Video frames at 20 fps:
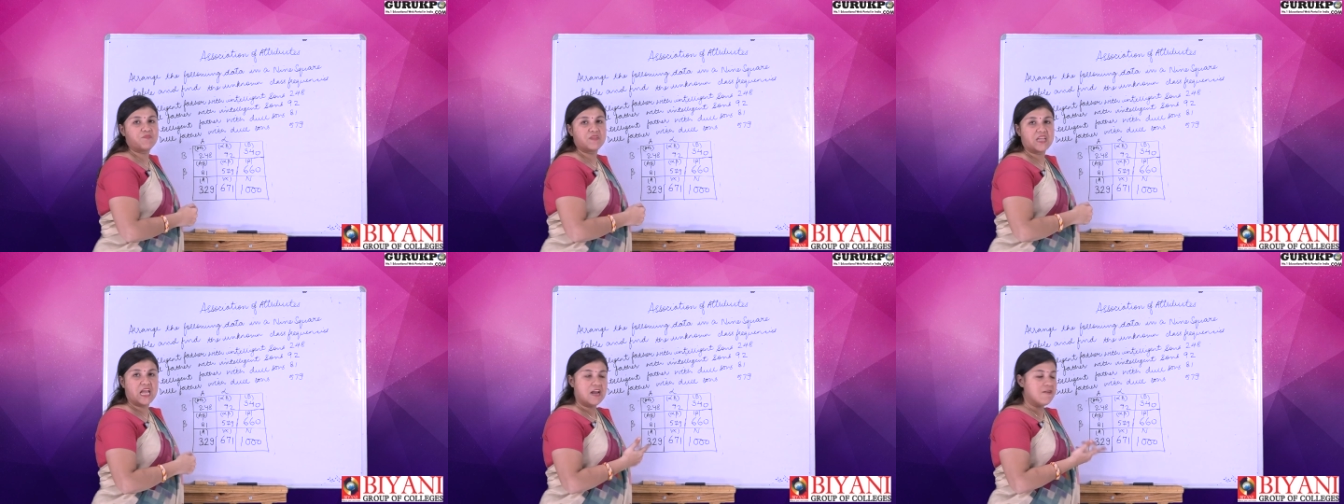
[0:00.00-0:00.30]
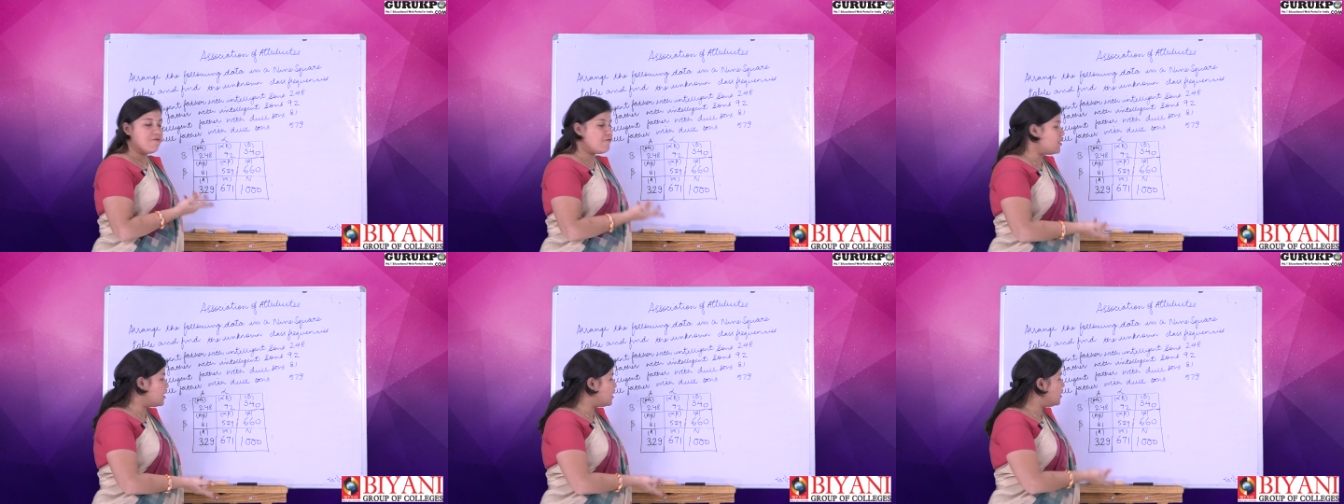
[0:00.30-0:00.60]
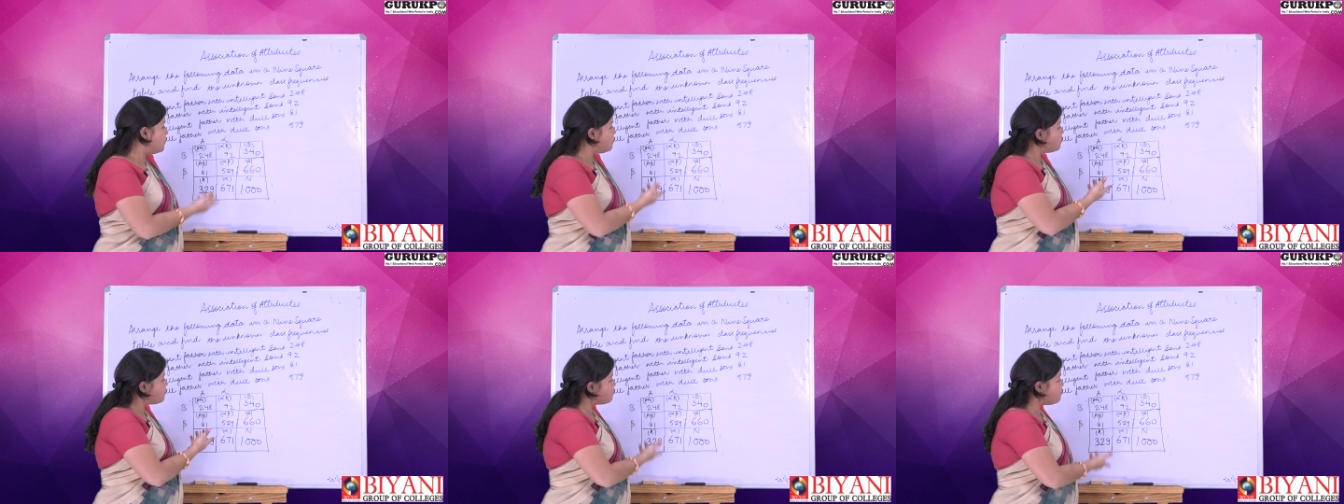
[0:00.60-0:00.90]
alpha
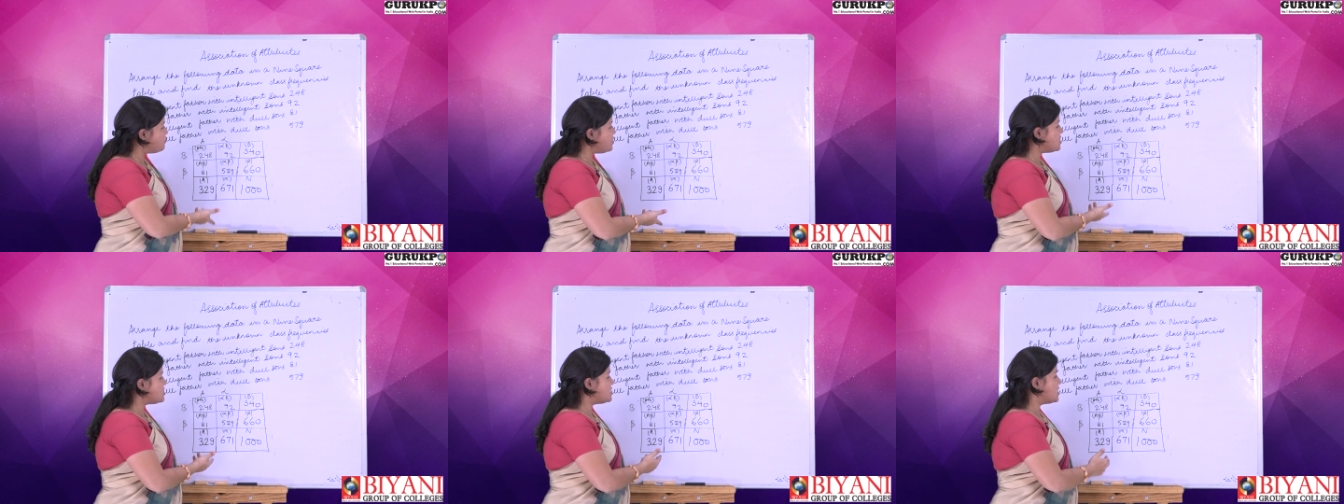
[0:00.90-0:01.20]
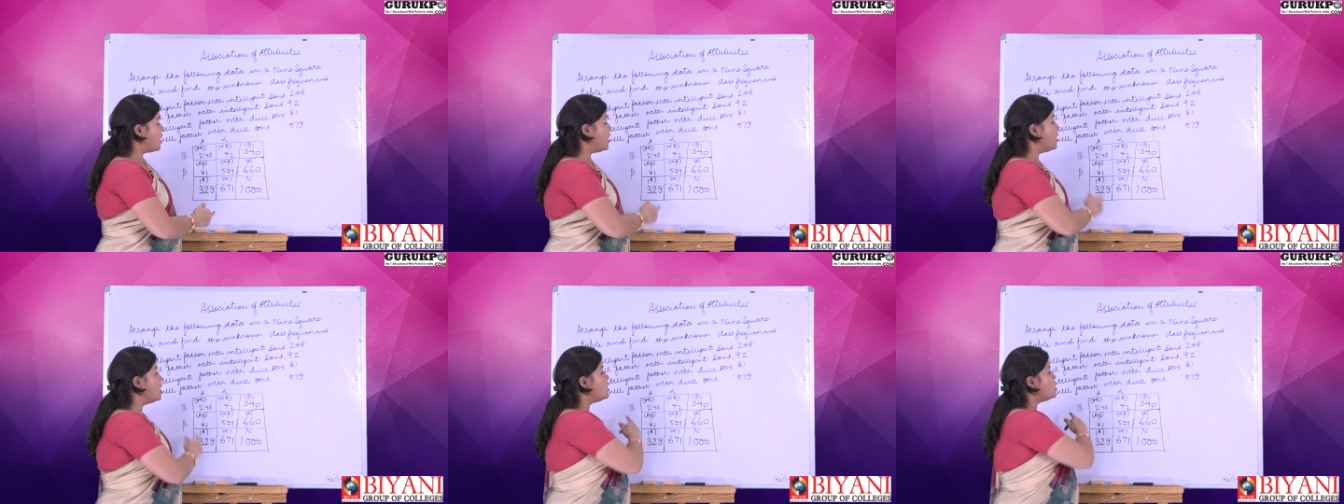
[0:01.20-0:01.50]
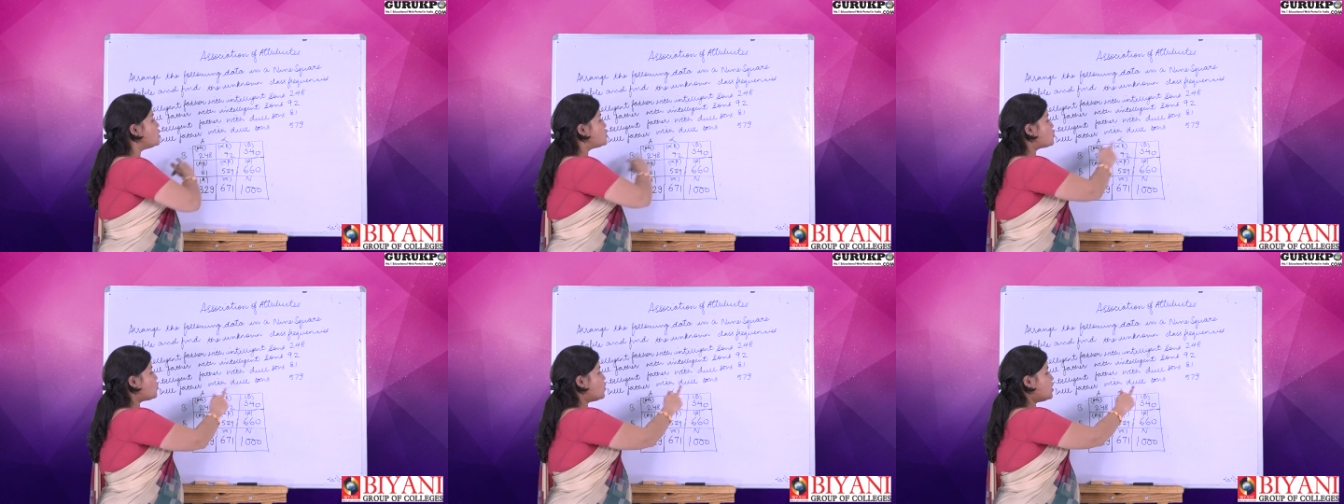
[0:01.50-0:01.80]
beta.
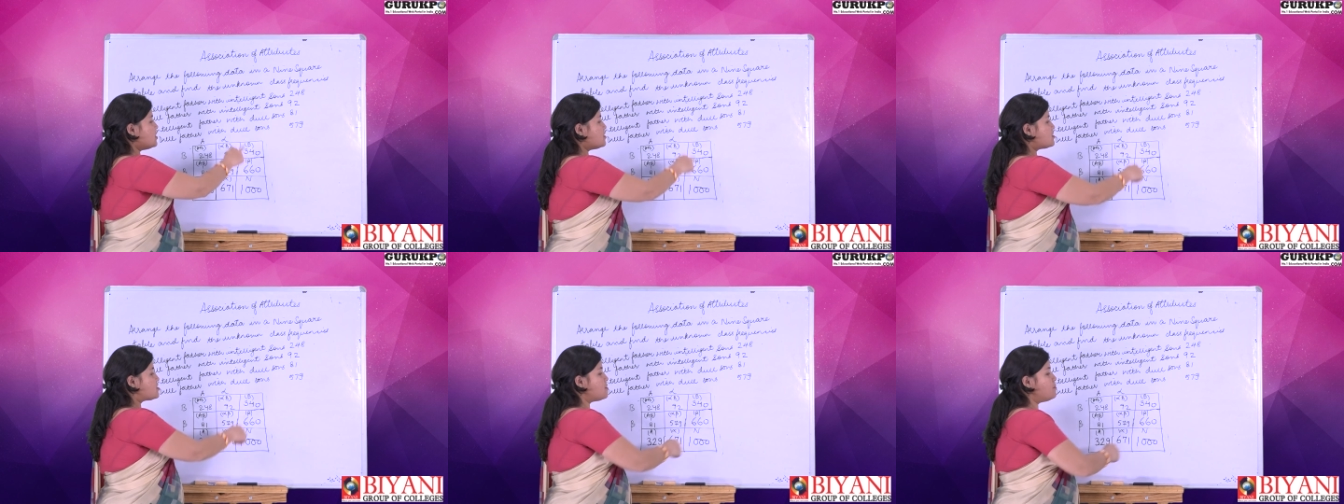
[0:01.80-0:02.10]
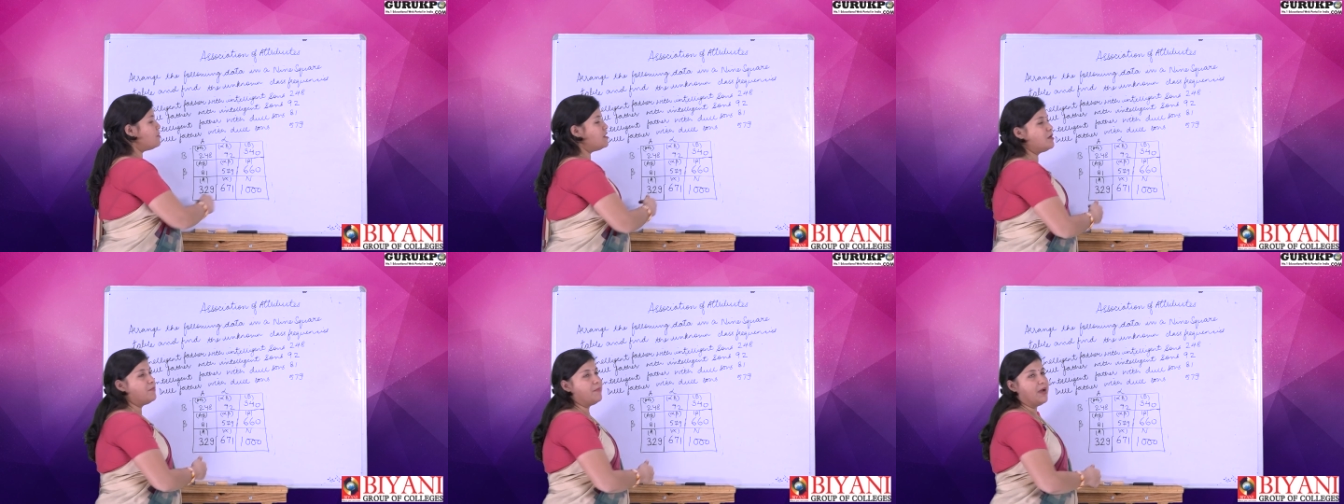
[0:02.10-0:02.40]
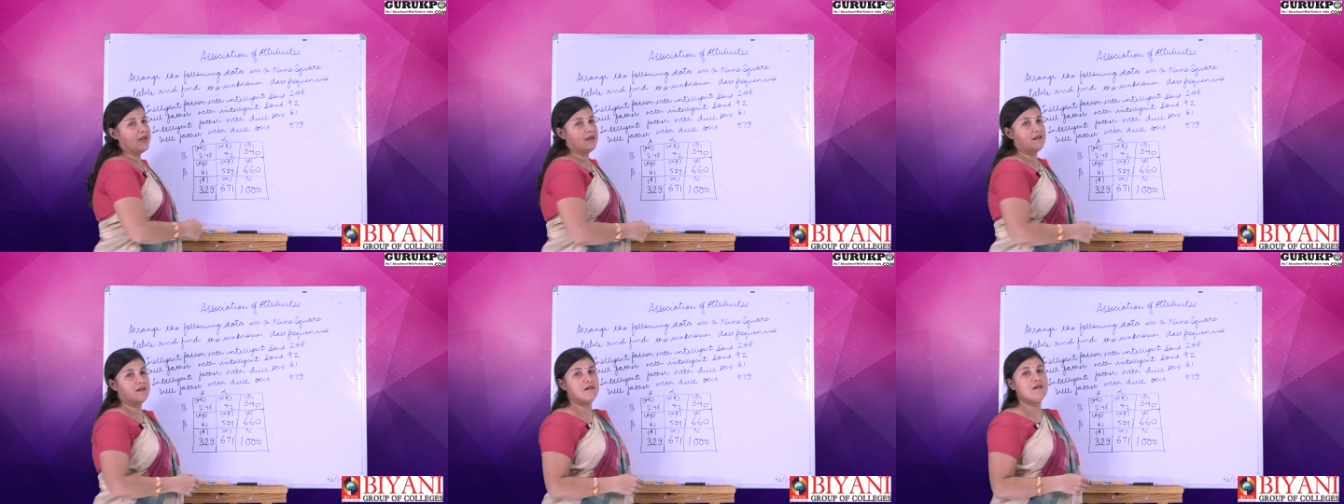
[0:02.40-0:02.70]
So in the similar
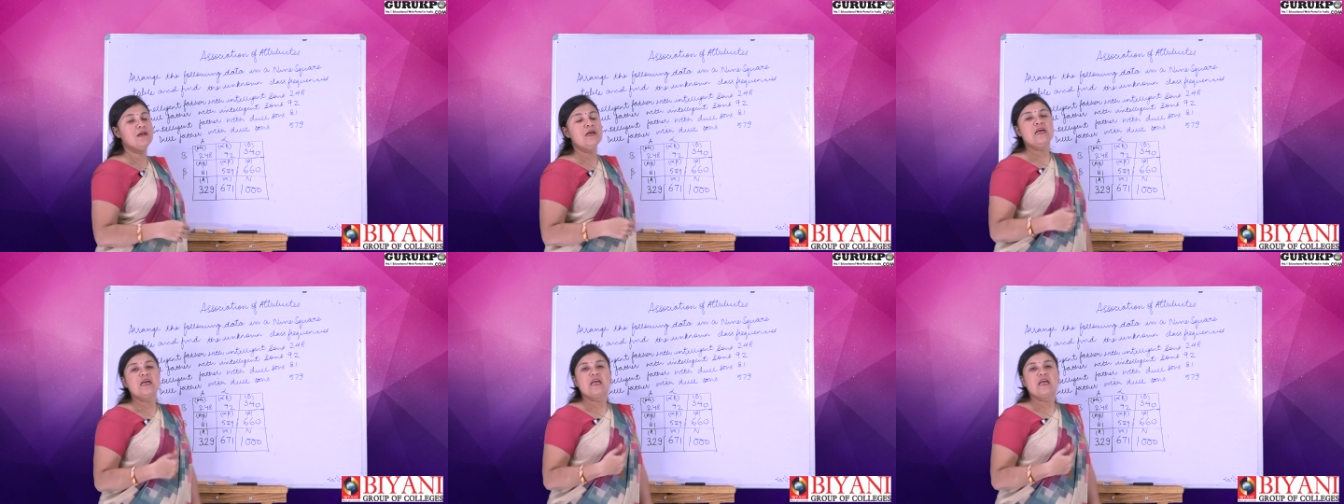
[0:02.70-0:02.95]
manner,